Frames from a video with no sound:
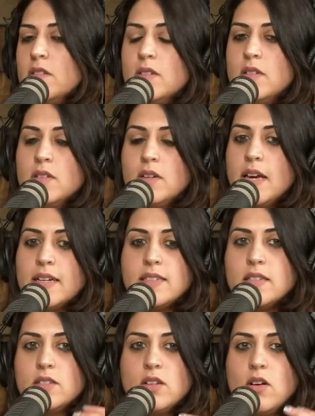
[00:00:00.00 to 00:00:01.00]

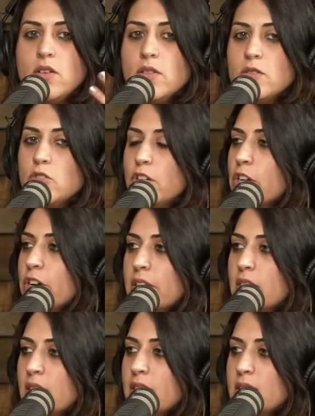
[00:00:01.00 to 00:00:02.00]
access to all those triggering
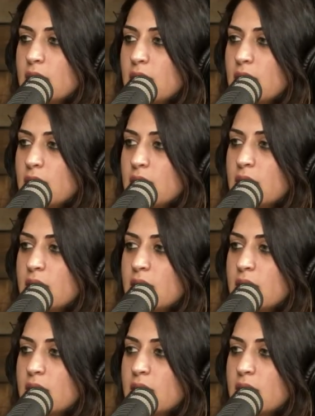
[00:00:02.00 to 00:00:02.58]
things again.